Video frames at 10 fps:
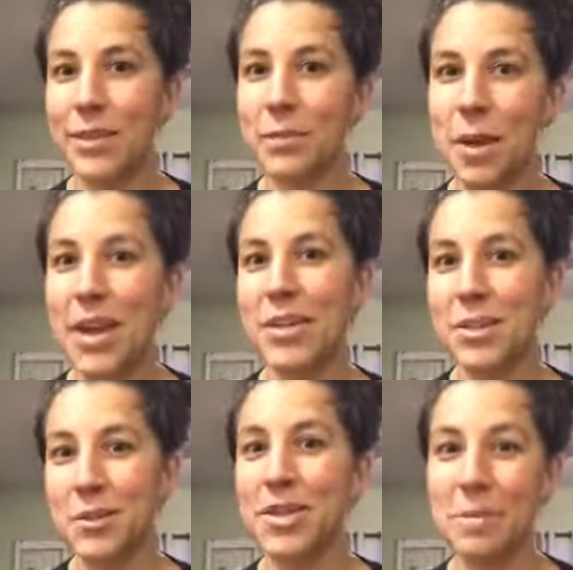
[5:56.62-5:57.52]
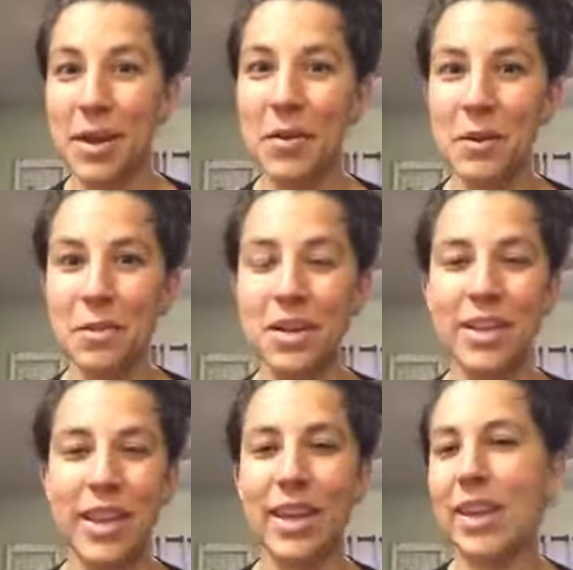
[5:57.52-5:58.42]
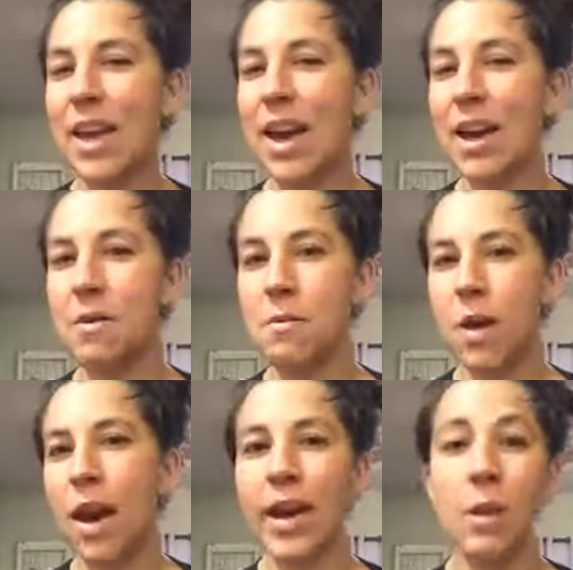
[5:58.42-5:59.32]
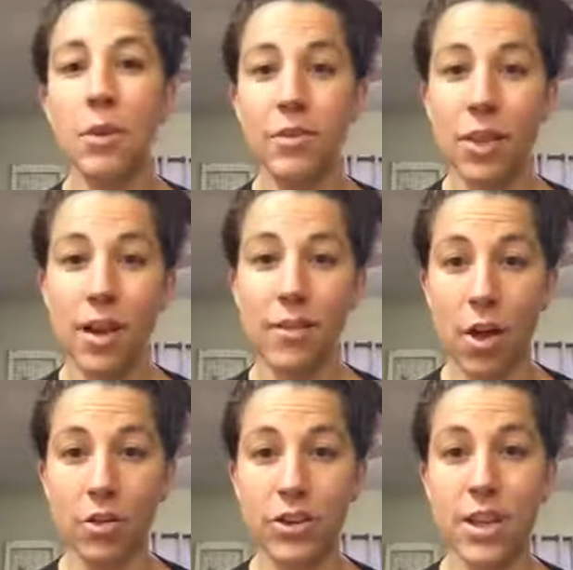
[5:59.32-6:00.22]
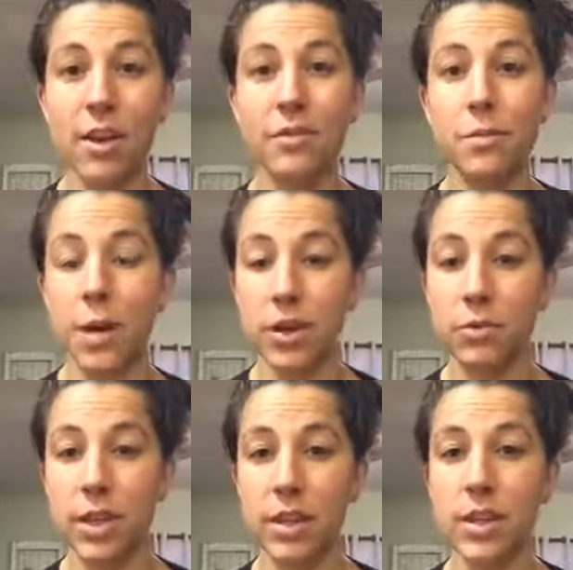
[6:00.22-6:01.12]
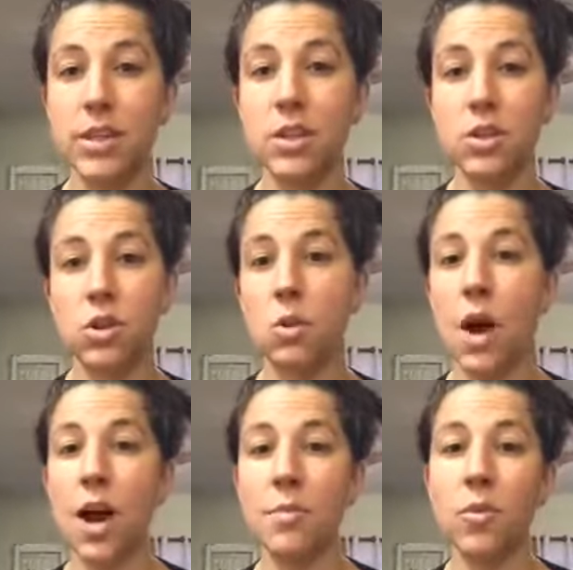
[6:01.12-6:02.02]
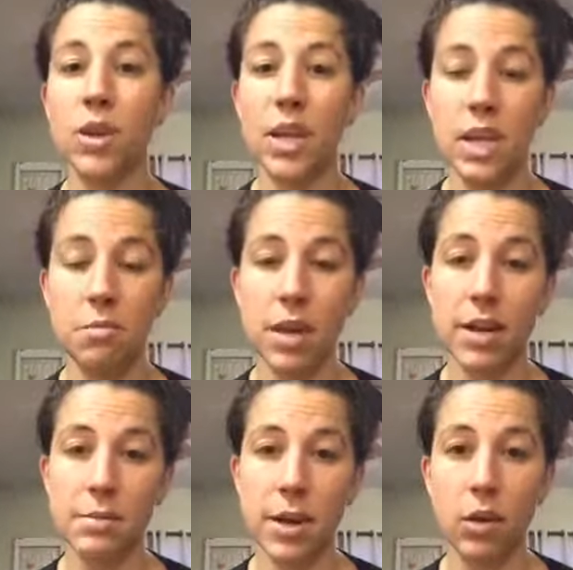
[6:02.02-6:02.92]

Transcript: my issue is my normal like i i got rid of a lot of other stuff by doing this so i'm going to keep that as my